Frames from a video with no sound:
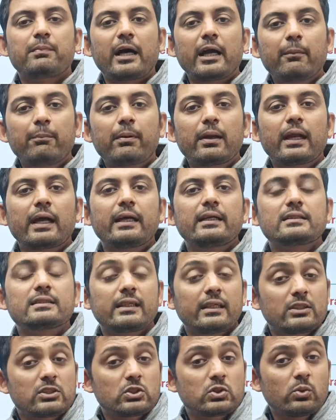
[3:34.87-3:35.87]

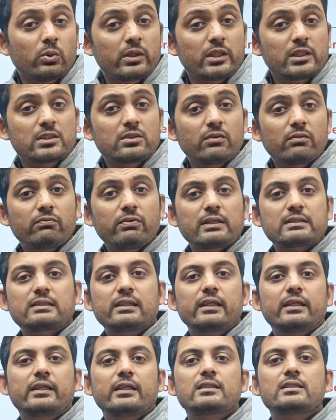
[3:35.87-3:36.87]
pipelines and storage
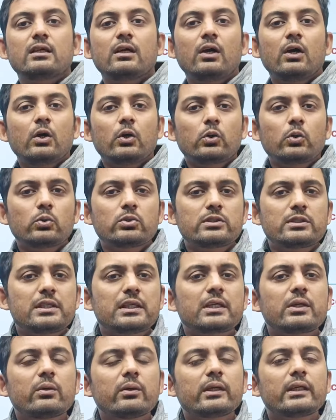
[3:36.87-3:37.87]
facilities to
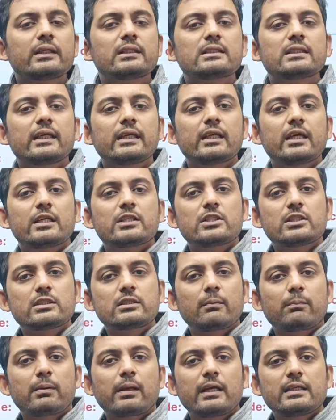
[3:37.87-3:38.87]
secure its energy
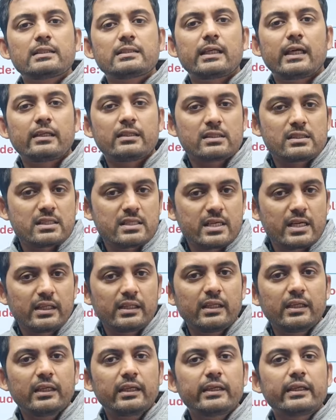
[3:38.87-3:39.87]
supplies and
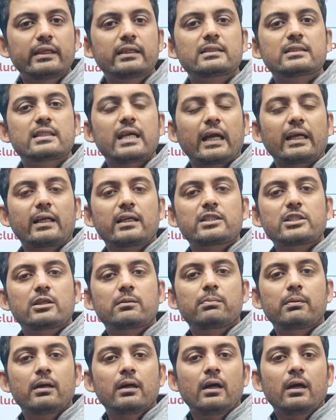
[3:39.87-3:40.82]
strengthening its strategic